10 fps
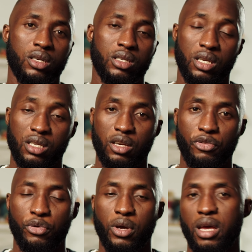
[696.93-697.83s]
Stay
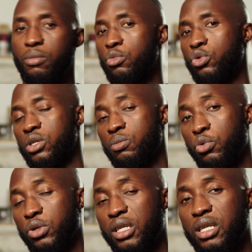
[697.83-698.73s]
safe, and most
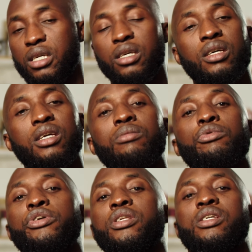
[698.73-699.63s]
importantly, keep
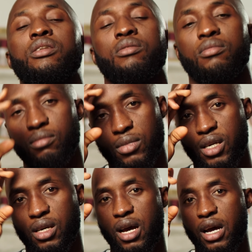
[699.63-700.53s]
creating.
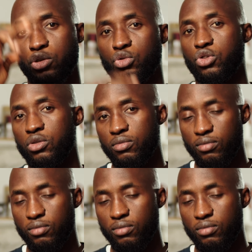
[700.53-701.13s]
Adios.